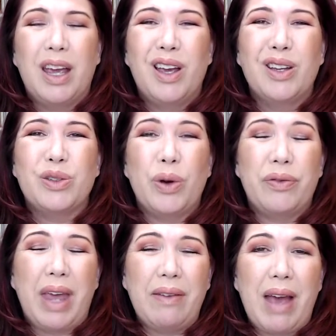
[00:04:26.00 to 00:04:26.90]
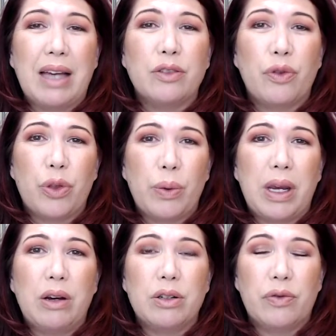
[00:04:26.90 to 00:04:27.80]
So if they've asked for 3
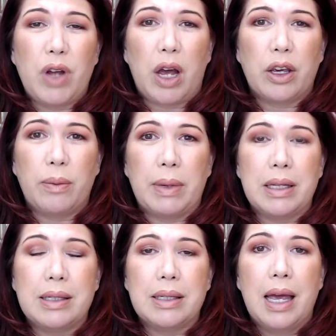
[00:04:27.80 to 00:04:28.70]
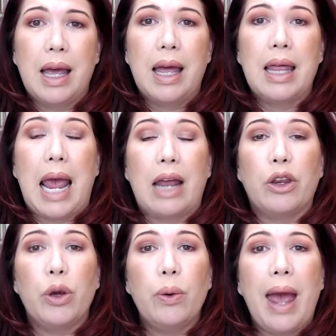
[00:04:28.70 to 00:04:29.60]
years of documents
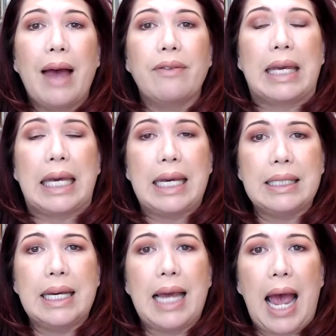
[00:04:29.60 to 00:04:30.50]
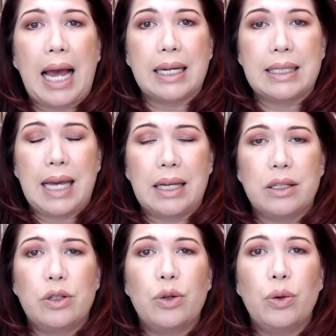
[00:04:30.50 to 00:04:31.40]
and you have easy
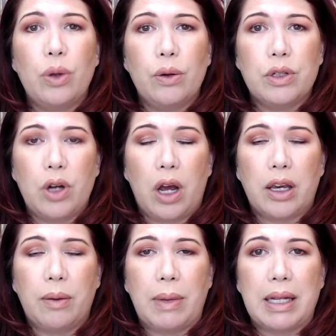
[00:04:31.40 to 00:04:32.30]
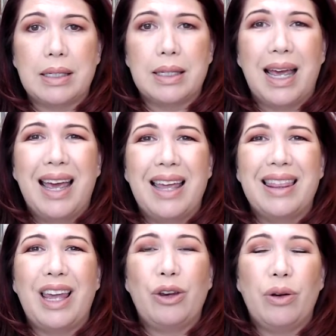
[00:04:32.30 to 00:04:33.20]
access to those documents,
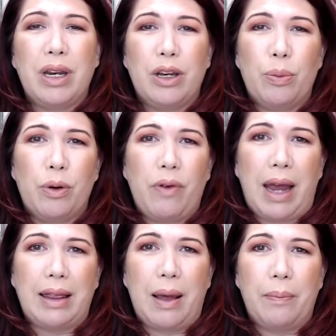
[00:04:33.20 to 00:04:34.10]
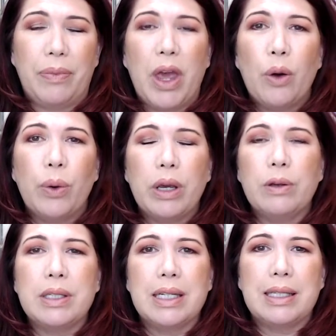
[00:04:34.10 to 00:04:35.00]
then you need to provide them. We
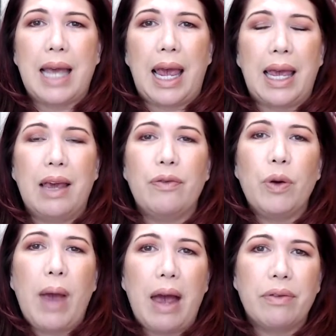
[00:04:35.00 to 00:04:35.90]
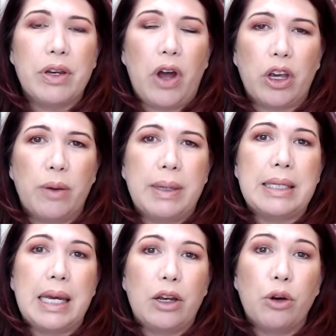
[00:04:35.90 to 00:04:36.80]
used to say if you have the
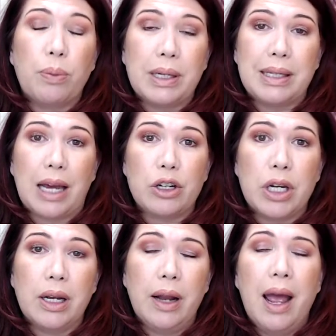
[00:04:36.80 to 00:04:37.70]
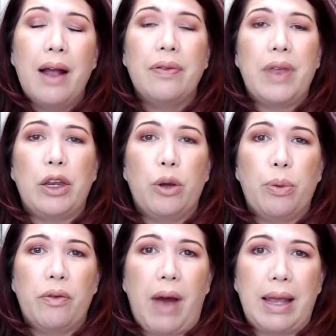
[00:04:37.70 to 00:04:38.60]
documents in your possession, then you
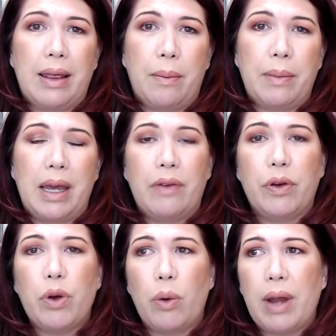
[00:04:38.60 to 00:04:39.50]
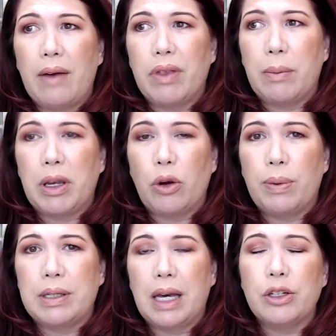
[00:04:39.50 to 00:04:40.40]
provide them. If you don't have them in your
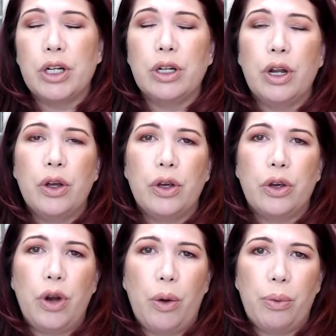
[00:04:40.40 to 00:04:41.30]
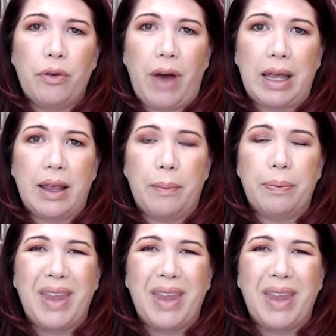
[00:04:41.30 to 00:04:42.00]
possession, you don't provide them.